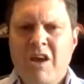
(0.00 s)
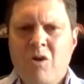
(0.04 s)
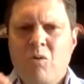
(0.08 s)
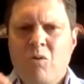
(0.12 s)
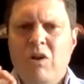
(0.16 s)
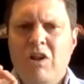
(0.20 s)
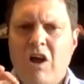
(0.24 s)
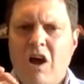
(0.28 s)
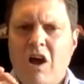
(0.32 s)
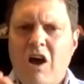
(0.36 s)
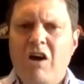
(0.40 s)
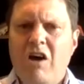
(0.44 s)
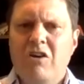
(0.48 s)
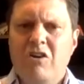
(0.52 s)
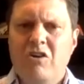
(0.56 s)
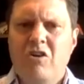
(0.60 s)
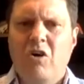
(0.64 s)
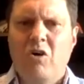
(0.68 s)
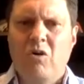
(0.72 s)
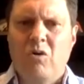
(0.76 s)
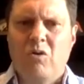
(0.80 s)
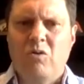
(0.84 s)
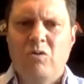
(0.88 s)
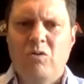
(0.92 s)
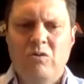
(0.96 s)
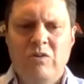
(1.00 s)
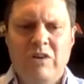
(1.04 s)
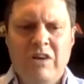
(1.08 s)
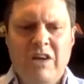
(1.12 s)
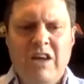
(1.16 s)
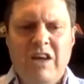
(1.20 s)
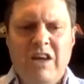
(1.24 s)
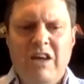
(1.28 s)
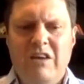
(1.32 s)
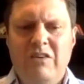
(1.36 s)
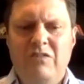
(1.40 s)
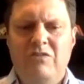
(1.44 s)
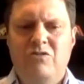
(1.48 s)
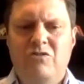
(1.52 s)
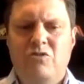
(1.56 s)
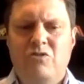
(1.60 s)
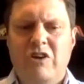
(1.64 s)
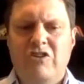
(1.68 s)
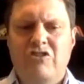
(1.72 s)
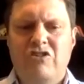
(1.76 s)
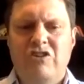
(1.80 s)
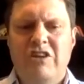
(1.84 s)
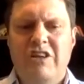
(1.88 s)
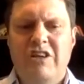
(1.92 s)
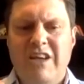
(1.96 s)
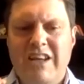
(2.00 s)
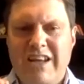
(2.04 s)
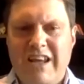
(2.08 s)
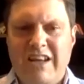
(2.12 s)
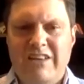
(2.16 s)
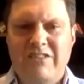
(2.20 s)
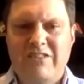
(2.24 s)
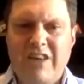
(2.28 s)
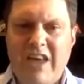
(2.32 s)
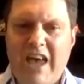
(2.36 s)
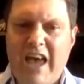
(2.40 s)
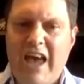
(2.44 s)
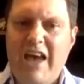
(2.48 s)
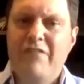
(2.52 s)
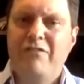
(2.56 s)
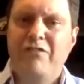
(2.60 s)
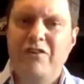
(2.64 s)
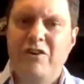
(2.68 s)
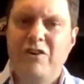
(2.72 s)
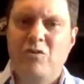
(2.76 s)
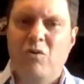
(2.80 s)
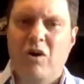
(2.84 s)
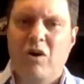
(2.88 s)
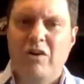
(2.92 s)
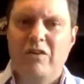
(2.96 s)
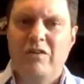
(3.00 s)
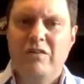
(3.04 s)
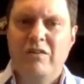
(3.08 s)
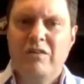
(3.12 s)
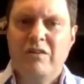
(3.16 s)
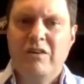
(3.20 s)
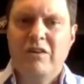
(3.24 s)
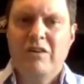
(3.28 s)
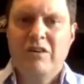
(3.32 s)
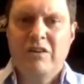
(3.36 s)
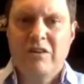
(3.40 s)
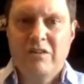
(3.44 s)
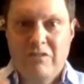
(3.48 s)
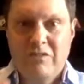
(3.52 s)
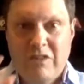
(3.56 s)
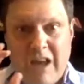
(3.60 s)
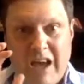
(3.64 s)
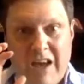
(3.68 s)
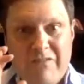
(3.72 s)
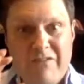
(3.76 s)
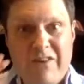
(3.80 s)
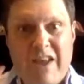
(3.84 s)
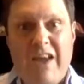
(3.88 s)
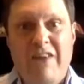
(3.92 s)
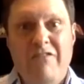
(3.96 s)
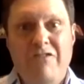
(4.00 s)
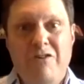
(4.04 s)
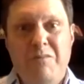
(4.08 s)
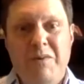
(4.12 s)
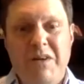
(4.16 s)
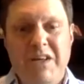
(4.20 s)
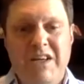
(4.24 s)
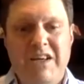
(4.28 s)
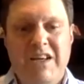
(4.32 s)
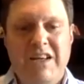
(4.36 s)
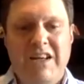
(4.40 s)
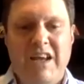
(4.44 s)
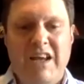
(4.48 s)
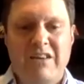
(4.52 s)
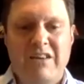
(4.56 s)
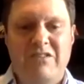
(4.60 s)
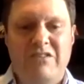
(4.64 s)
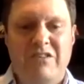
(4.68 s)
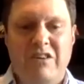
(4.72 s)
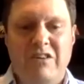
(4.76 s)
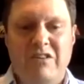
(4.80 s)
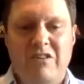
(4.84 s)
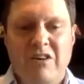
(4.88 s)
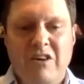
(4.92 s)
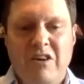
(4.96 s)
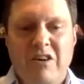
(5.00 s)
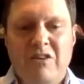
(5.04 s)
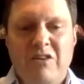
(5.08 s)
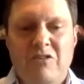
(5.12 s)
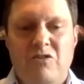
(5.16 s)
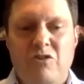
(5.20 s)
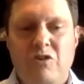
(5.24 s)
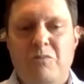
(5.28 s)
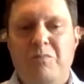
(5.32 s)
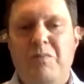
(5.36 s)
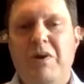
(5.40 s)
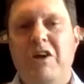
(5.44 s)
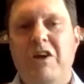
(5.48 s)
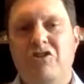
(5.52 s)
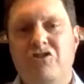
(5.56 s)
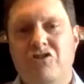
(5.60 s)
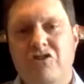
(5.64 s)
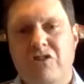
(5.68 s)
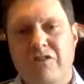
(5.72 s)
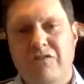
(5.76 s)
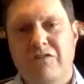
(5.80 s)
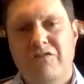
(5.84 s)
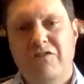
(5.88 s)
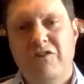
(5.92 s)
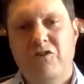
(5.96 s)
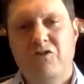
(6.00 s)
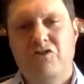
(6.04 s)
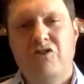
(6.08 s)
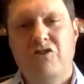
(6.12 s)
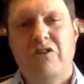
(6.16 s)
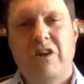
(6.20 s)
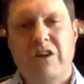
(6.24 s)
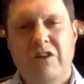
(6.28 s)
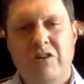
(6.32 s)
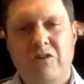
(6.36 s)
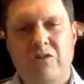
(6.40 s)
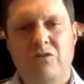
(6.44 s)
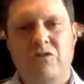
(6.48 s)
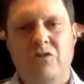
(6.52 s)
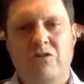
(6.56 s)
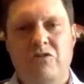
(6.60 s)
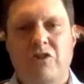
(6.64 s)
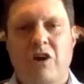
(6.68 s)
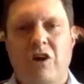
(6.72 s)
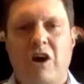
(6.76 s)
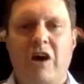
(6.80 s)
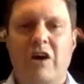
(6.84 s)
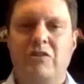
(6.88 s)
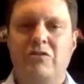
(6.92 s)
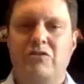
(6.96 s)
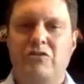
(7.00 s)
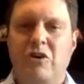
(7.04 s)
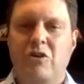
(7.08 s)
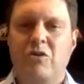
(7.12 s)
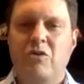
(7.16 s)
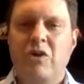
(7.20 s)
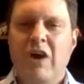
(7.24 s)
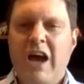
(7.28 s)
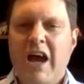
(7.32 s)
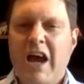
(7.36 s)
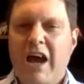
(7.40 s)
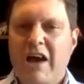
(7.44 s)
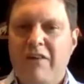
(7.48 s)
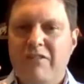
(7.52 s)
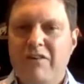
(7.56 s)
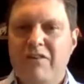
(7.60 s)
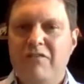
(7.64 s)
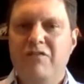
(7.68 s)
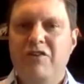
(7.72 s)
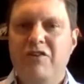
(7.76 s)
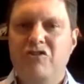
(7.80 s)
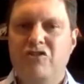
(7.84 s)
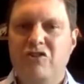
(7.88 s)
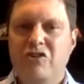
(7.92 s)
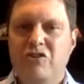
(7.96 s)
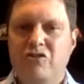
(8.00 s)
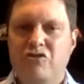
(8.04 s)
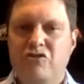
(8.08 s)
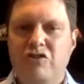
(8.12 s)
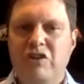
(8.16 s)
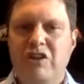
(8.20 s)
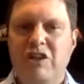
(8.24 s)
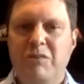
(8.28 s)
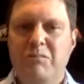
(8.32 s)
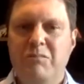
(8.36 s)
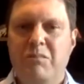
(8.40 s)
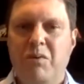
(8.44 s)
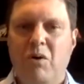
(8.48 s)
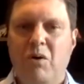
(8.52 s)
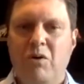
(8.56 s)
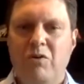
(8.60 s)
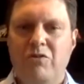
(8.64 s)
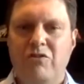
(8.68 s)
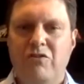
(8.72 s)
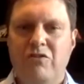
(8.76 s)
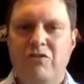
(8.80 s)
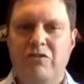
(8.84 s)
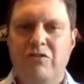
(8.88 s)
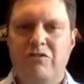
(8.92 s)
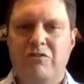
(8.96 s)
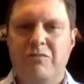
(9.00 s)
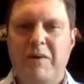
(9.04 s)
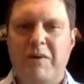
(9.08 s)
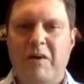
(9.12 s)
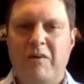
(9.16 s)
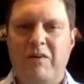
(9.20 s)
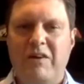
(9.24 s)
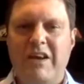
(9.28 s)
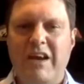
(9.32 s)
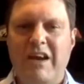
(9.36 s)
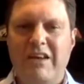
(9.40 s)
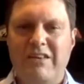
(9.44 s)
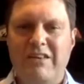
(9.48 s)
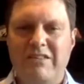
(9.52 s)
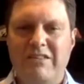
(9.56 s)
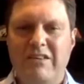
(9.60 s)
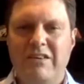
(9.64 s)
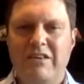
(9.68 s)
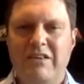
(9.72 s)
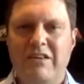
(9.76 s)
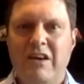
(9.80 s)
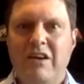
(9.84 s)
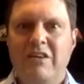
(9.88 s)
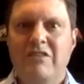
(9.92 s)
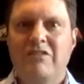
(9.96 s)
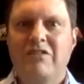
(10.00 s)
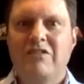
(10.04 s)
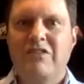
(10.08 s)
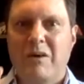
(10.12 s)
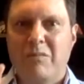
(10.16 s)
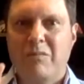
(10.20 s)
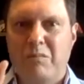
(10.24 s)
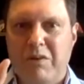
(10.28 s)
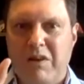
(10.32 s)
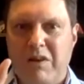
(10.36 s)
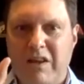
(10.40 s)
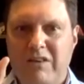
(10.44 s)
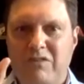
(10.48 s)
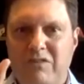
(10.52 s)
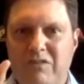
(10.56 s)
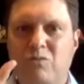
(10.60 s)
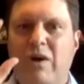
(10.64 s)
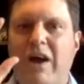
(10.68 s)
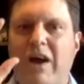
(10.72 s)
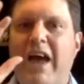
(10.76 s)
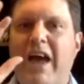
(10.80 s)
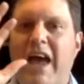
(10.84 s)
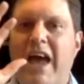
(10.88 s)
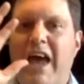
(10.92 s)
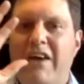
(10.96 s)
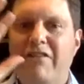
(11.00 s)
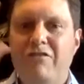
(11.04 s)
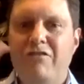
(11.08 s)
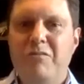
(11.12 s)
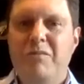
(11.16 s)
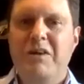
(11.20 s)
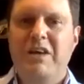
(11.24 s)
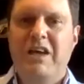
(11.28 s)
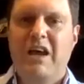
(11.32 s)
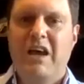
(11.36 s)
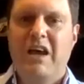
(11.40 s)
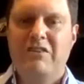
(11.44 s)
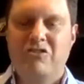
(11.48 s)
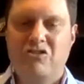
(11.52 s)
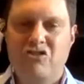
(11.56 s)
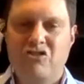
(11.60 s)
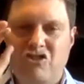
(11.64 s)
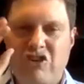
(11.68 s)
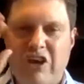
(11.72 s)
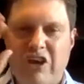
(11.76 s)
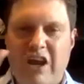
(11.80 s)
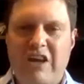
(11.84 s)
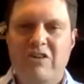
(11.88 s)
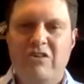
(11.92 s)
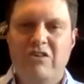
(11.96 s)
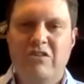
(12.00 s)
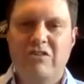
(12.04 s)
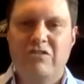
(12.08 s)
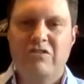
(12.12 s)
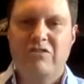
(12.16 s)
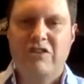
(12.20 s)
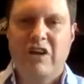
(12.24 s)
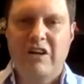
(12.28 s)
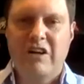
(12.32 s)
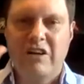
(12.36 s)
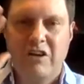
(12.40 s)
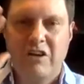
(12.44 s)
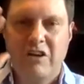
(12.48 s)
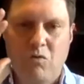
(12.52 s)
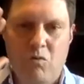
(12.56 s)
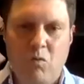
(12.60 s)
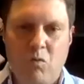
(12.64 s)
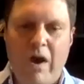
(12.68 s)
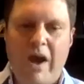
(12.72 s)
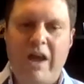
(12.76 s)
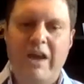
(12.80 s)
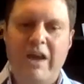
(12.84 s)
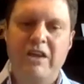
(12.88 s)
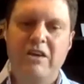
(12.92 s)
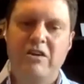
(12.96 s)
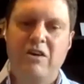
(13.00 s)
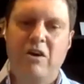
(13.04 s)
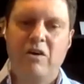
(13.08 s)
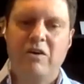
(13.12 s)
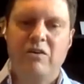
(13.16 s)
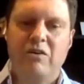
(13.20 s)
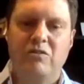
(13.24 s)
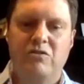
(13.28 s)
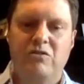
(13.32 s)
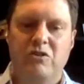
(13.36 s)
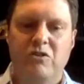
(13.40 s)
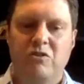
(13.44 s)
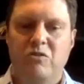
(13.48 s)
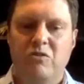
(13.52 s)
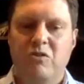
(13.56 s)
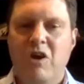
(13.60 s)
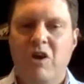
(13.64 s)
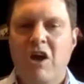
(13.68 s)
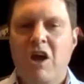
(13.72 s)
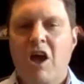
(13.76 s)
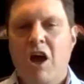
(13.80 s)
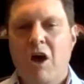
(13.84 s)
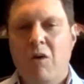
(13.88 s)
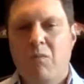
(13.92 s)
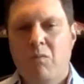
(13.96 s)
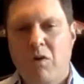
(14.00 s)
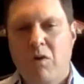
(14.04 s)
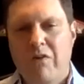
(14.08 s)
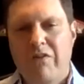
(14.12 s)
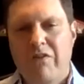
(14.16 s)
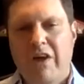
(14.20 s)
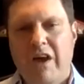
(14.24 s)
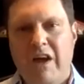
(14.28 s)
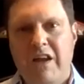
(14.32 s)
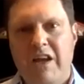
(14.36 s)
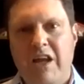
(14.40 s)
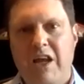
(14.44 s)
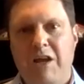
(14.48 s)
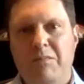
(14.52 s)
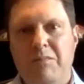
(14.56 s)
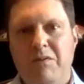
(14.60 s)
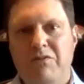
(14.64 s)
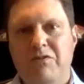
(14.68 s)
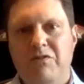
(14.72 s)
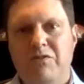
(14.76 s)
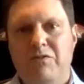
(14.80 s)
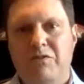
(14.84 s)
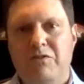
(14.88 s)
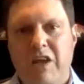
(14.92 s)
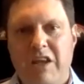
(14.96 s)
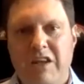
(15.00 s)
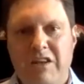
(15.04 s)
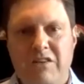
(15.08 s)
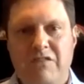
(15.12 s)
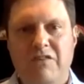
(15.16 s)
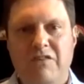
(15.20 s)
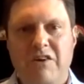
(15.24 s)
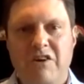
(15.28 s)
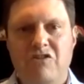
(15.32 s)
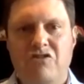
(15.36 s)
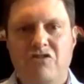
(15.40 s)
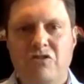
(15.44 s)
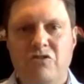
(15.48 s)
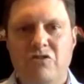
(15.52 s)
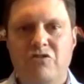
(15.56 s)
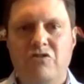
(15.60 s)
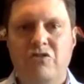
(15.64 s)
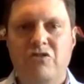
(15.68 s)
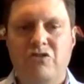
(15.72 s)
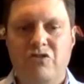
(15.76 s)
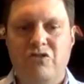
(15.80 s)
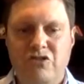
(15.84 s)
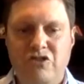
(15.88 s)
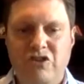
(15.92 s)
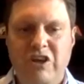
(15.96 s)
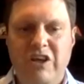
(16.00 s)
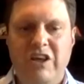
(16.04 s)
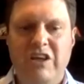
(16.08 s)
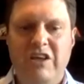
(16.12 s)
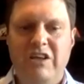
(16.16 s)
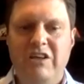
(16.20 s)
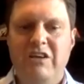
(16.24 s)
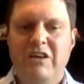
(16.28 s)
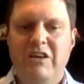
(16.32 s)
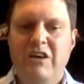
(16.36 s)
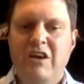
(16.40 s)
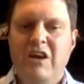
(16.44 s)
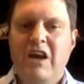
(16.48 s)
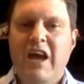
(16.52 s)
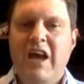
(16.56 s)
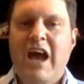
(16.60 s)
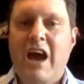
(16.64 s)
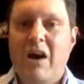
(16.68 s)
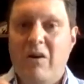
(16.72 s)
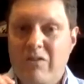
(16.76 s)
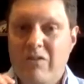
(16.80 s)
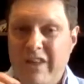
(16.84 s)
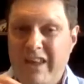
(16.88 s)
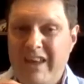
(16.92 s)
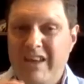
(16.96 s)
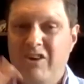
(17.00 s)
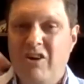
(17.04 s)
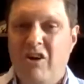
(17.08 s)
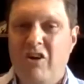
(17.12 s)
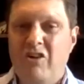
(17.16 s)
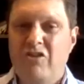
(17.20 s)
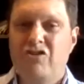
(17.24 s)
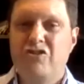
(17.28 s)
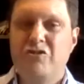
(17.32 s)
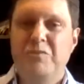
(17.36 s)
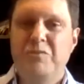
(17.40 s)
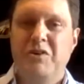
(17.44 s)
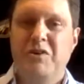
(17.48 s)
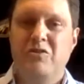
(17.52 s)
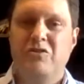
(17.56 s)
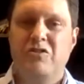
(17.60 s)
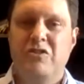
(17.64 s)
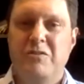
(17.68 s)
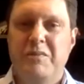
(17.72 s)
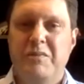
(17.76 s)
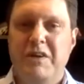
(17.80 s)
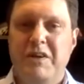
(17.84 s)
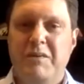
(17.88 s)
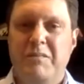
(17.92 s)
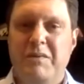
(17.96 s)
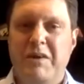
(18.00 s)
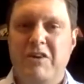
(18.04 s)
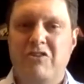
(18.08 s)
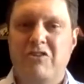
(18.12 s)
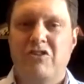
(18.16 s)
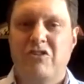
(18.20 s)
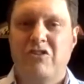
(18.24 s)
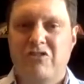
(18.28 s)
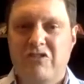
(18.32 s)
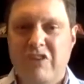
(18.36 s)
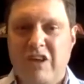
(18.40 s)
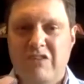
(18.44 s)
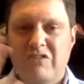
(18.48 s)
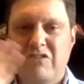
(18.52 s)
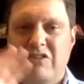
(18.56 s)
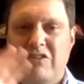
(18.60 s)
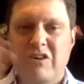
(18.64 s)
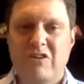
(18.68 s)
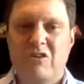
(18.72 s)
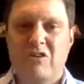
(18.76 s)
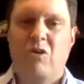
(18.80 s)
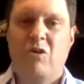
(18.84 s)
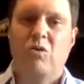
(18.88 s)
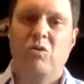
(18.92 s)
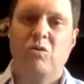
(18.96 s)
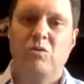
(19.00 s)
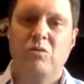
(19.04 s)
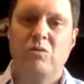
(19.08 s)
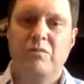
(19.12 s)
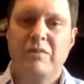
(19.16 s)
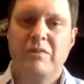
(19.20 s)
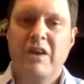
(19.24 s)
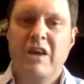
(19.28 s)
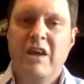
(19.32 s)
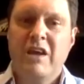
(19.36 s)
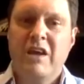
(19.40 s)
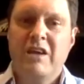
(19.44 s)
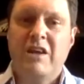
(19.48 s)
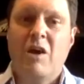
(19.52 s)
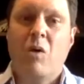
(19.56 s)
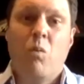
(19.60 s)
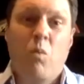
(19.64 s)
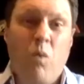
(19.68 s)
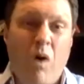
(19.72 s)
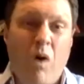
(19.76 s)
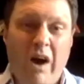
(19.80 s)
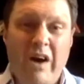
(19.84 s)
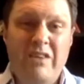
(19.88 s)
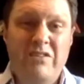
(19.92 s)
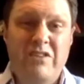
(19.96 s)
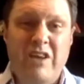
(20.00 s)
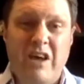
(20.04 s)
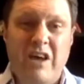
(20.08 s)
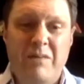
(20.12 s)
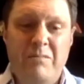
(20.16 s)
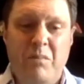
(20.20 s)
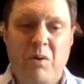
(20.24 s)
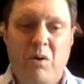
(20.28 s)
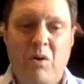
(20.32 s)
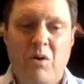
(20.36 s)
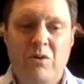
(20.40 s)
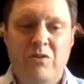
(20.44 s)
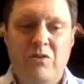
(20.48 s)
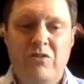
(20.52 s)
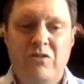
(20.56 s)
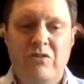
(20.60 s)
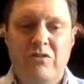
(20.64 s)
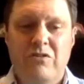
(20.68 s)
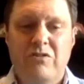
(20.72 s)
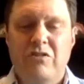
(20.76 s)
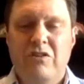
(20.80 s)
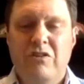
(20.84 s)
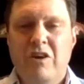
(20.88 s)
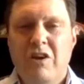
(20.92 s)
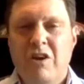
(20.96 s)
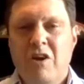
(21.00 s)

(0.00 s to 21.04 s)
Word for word: Well, our goal is to actually connect everyone to have everybody connected to a picture of the future that you desire. So, having a vision is really important. It's about getting to that place where everybody has a shared understanding of where you're going to. And what that enables is individuals to see how they contribute to the bigger picture. So, that's our goal. Now, why is that important?